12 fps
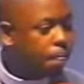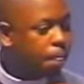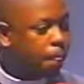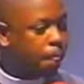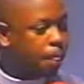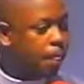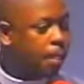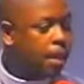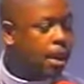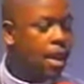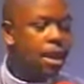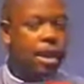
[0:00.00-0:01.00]

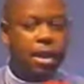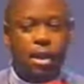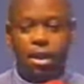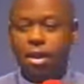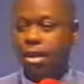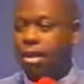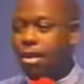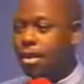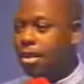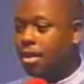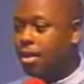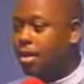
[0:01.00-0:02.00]
(no one is talking)